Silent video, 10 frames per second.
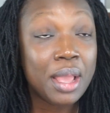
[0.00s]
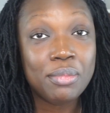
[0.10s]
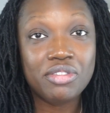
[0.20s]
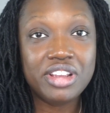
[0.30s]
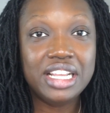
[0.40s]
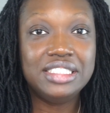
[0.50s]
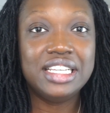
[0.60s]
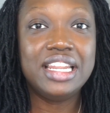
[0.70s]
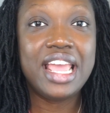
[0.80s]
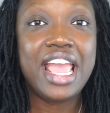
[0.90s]
Marie
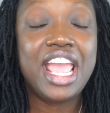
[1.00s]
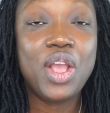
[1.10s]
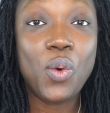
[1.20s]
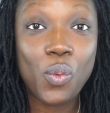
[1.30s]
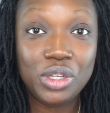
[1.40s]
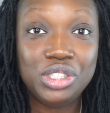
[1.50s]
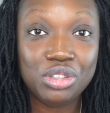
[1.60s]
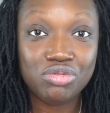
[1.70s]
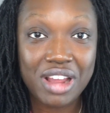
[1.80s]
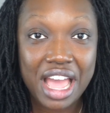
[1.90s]
did a would
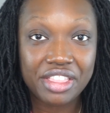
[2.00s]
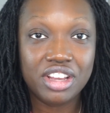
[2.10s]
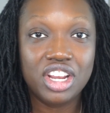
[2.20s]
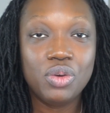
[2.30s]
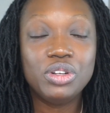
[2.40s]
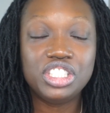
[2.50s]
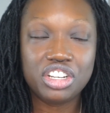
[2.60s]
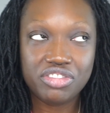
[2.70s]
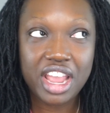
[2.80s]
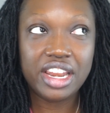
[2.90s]
you rather, well, she
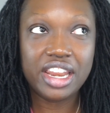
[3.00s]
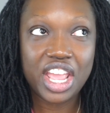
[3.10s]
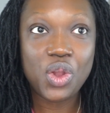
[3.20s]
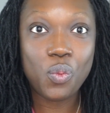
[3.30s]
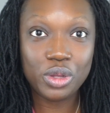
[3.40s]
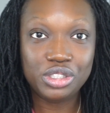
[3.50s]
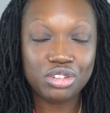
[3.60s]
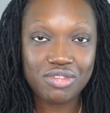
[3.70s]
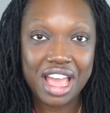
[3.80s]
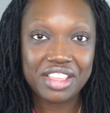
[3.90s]
created a would
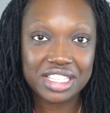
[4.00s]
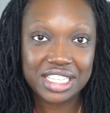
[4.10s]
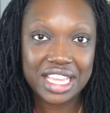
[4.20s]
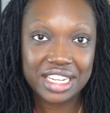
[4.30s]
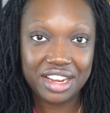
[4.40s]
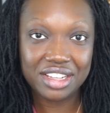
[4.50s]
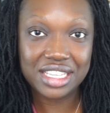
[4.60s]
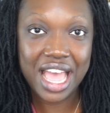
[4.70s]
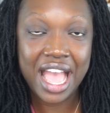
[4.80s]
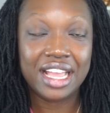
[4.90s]
you rather skincare
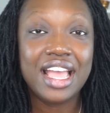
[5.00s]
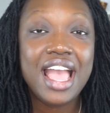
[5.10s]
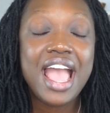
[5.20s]
tag,